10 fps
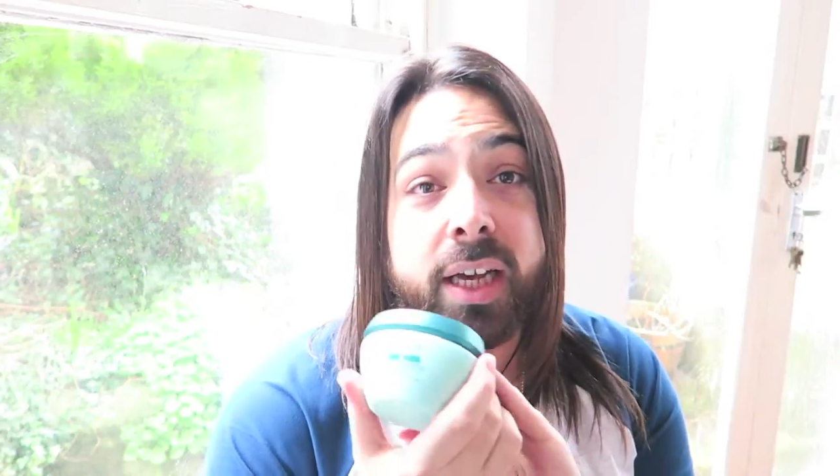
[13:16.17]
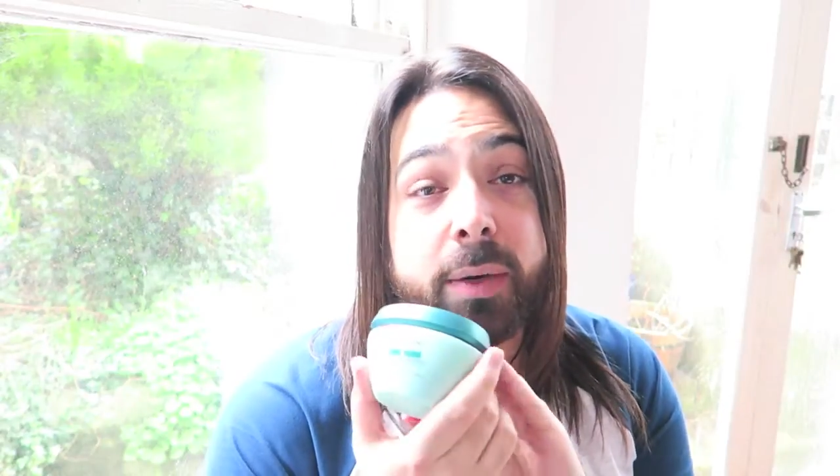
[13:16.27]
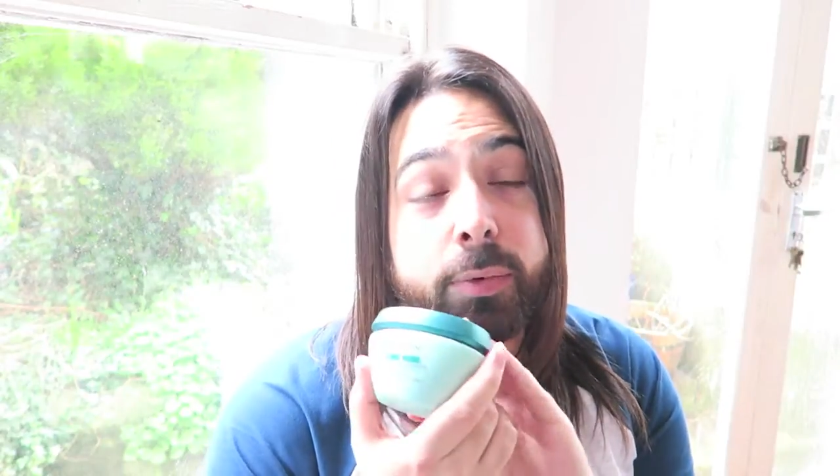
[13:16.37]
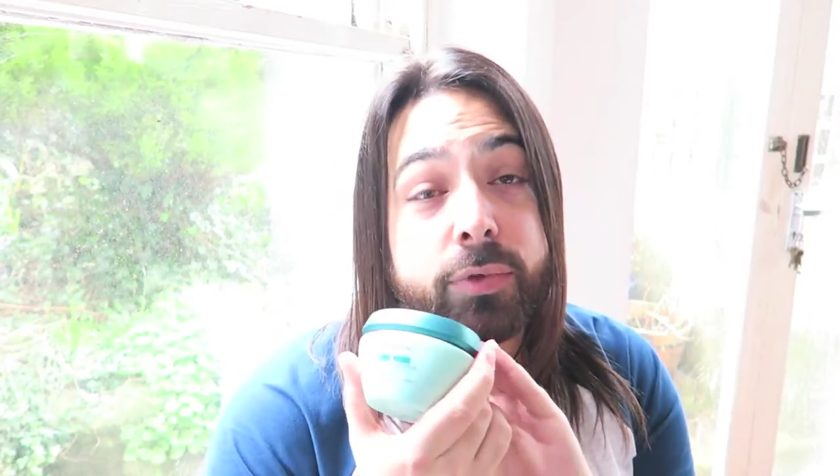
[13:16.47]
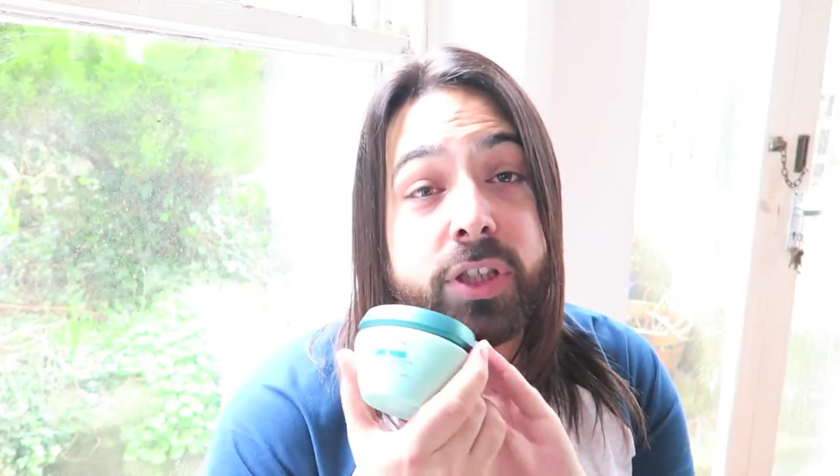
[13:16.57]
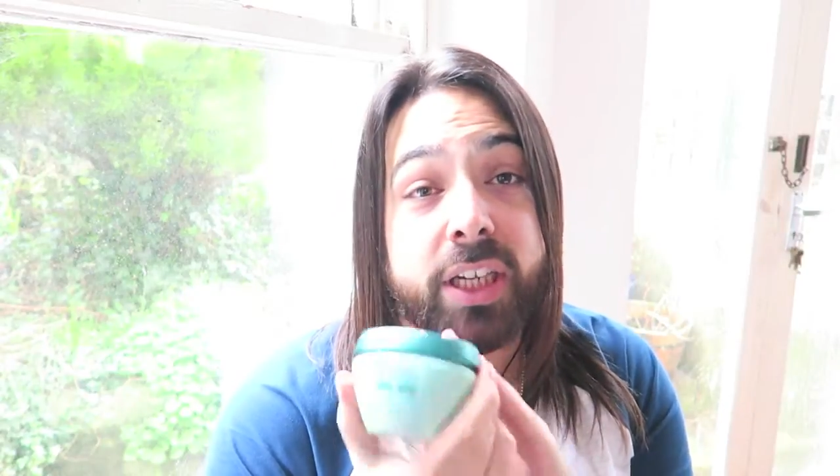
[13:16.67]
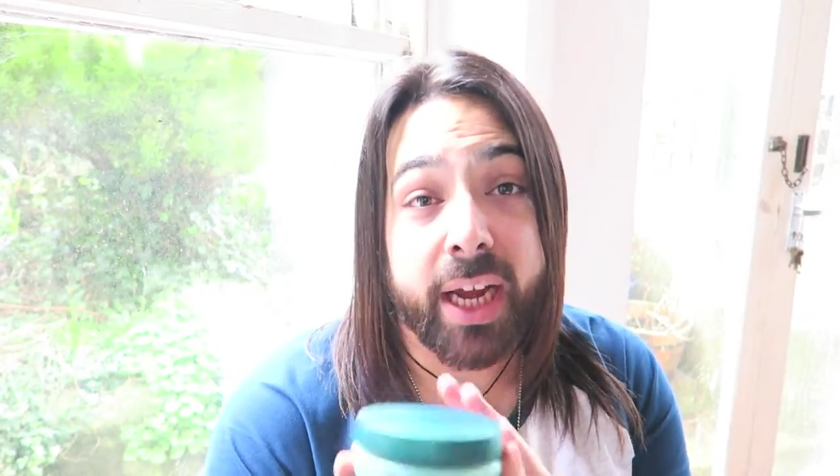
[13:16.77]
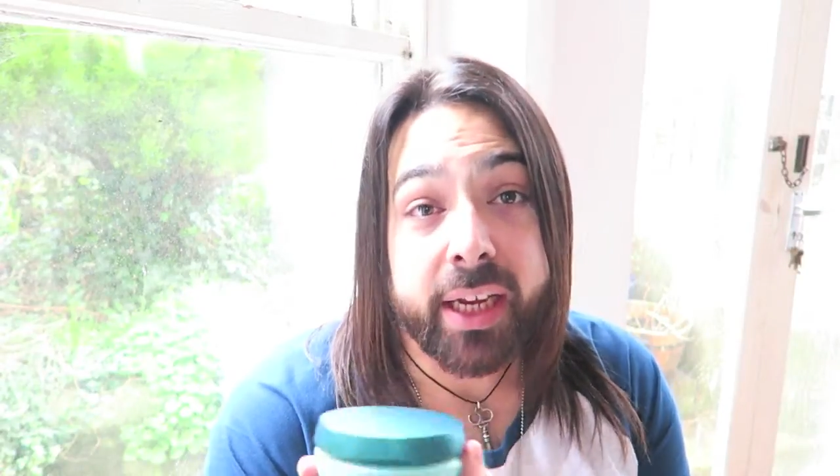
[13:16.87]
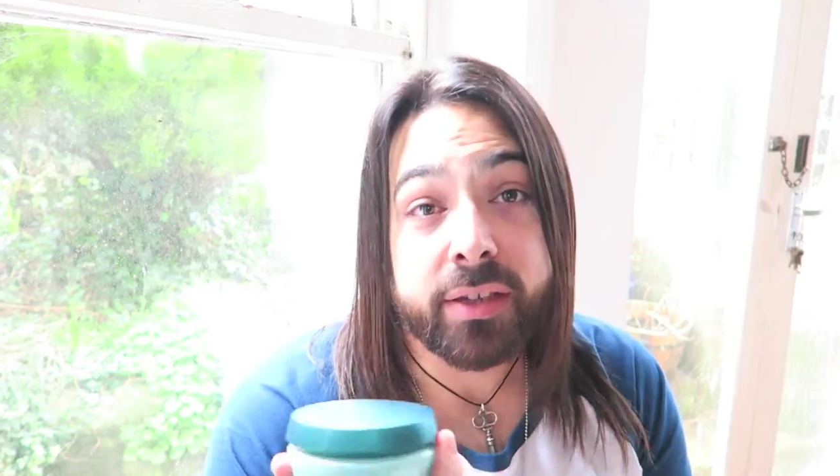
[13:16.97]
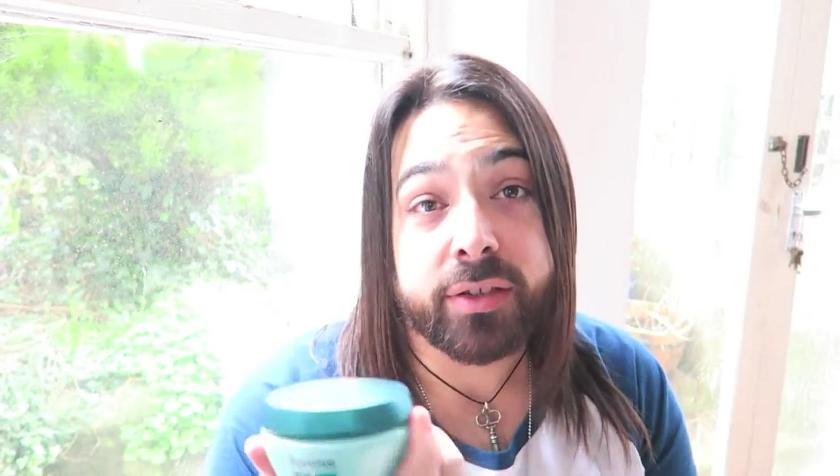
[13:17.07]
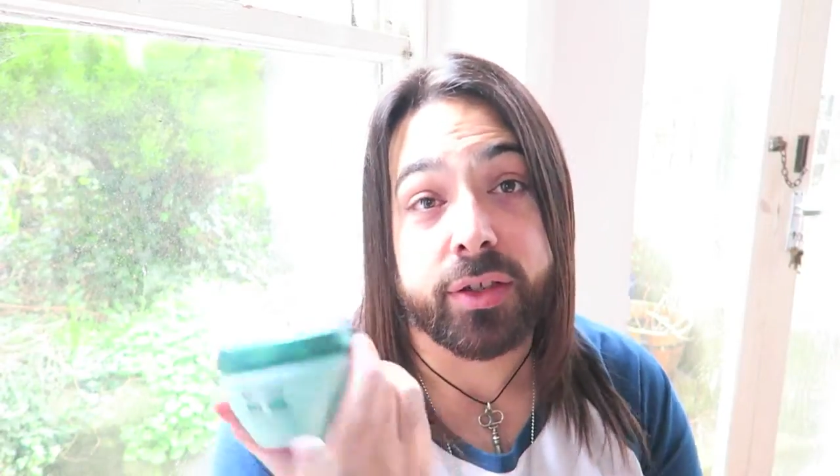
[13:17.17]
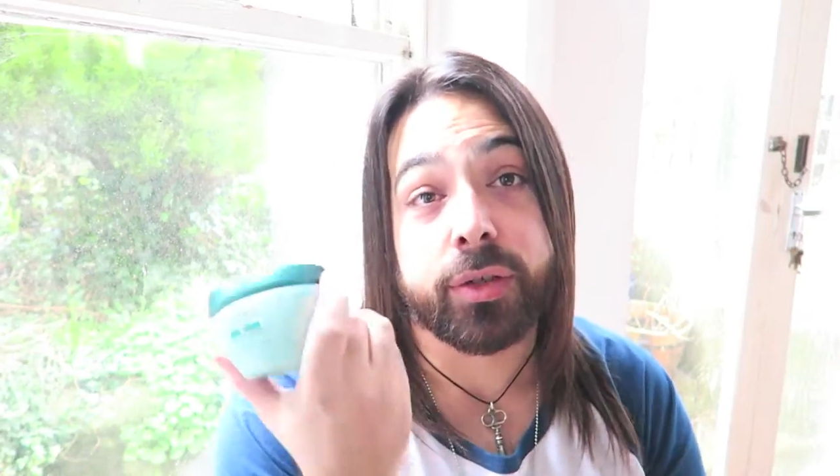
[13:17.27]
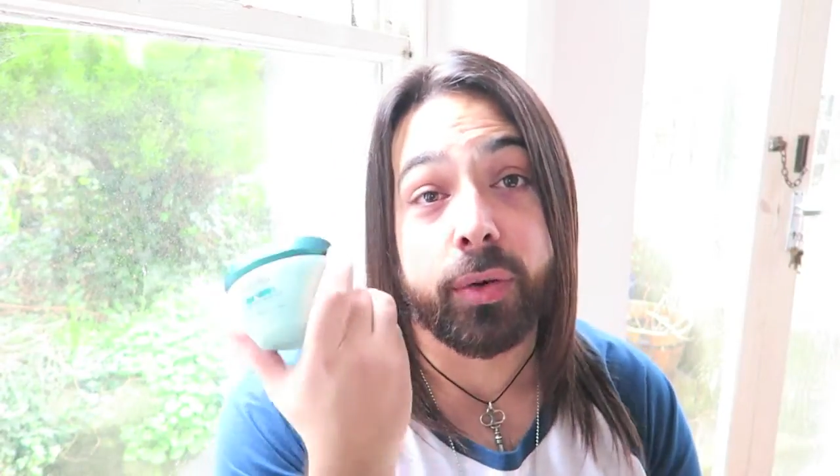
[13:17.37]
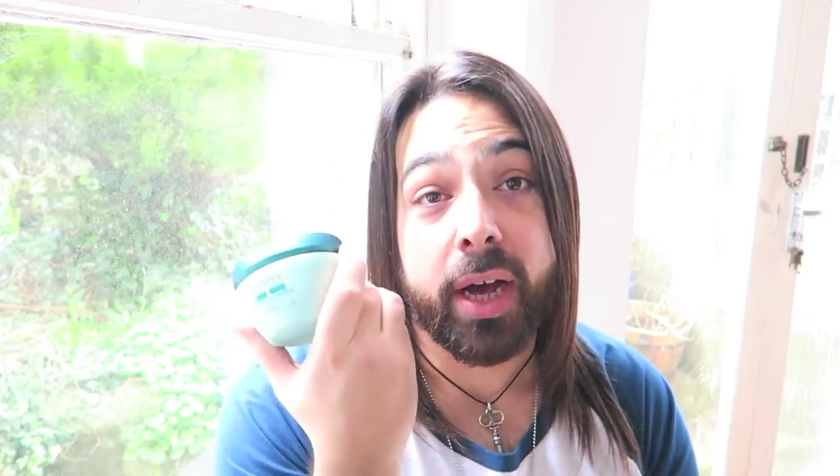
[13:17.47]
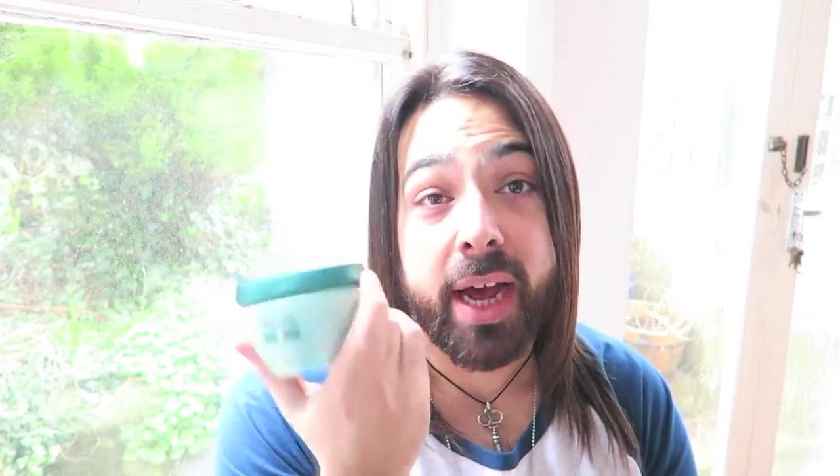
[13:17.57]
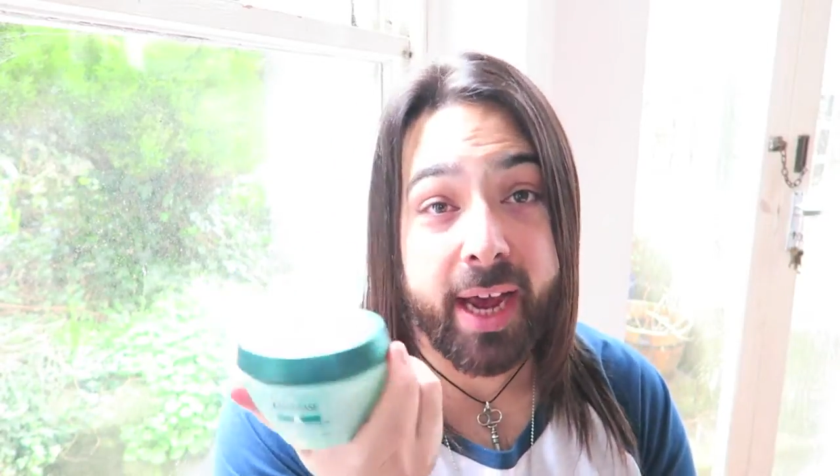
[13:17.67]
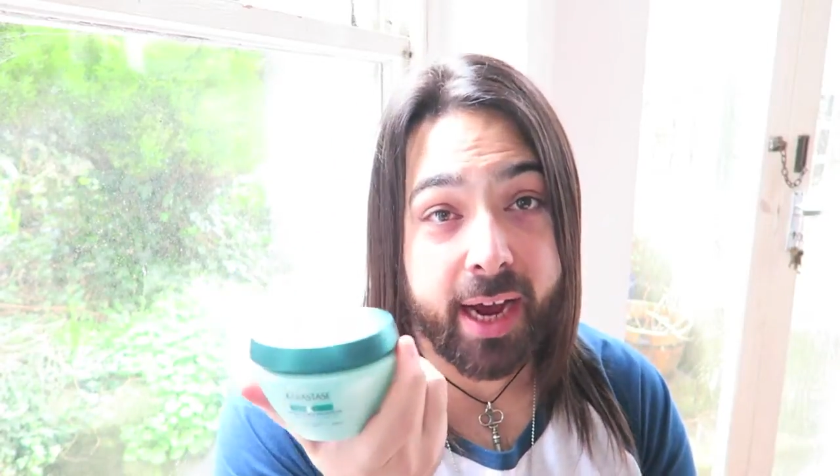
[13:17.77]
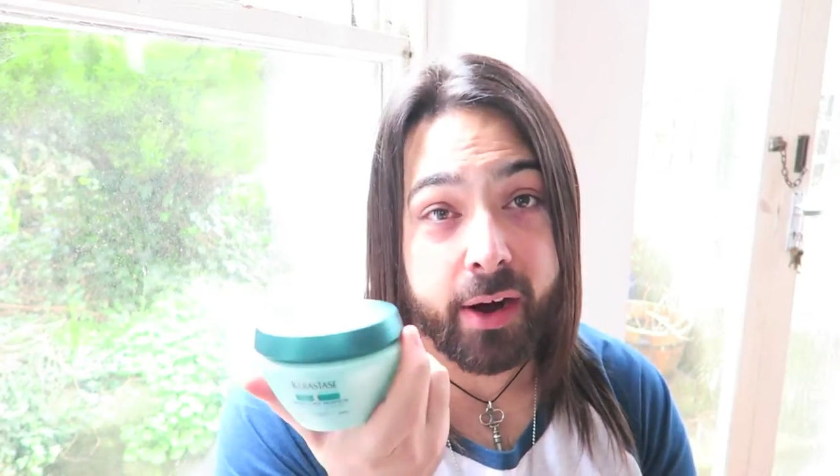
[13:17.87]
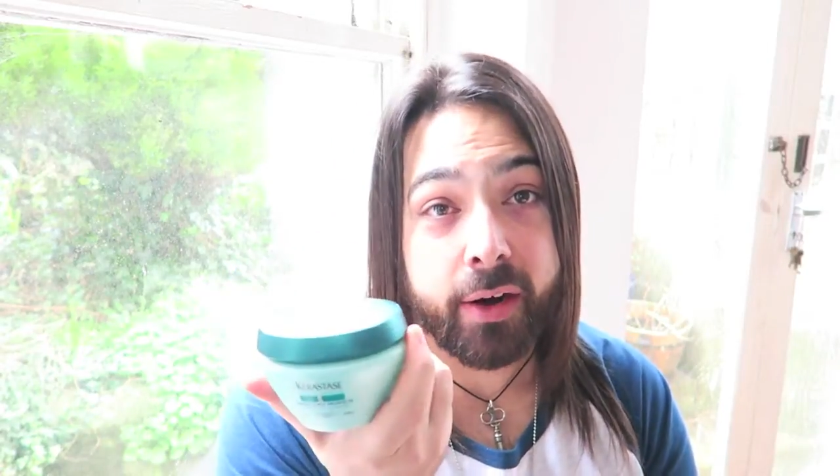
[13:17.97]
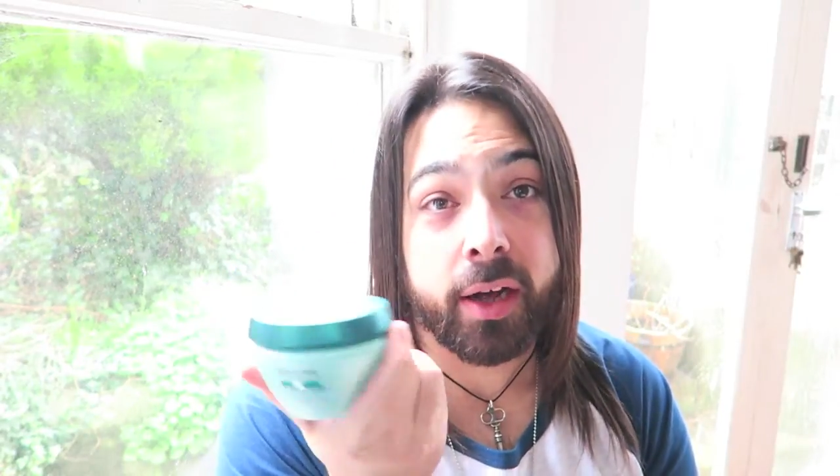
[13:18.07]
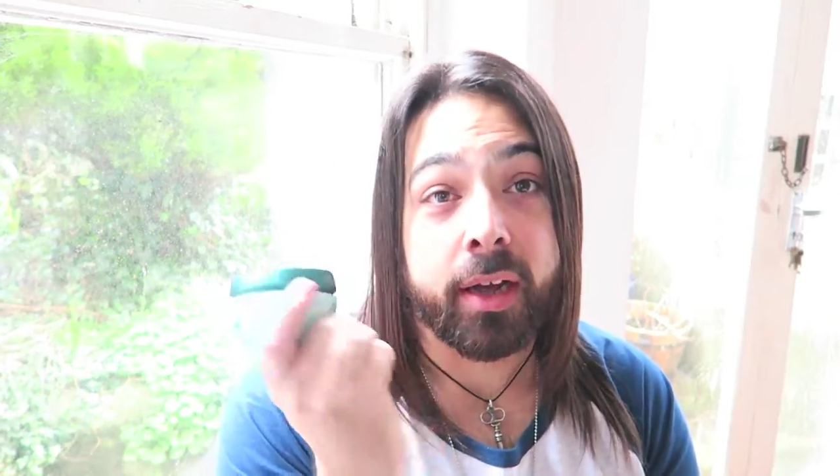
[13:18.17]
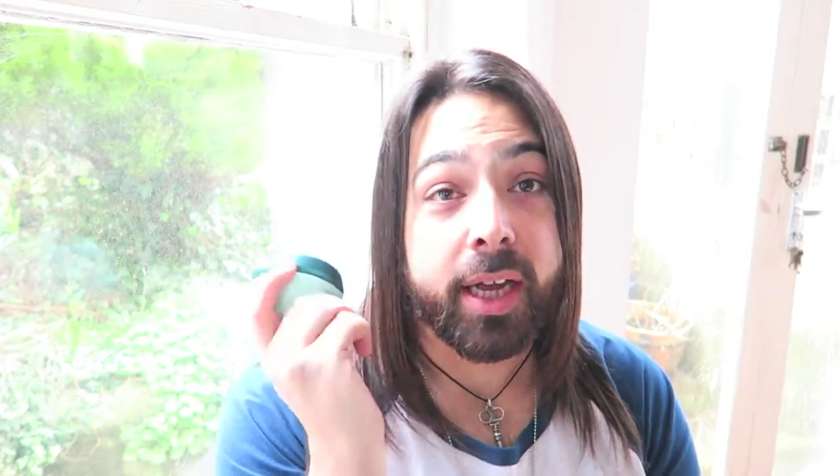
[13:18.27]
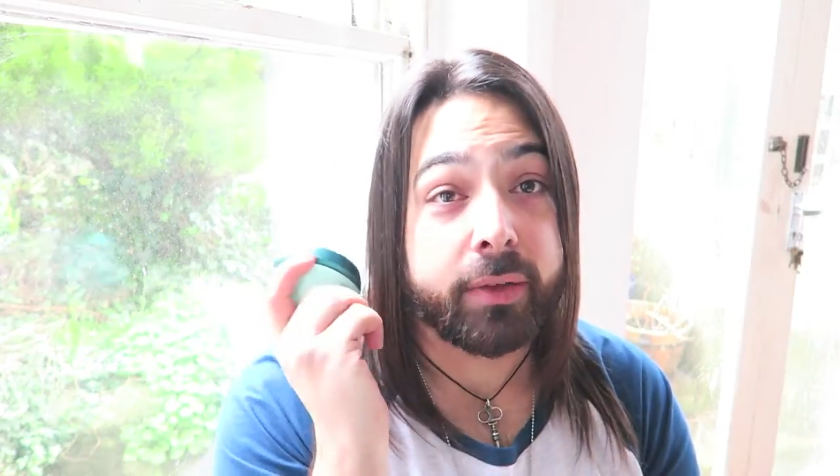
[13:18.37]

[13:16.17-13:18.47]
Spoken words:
It will change your hair.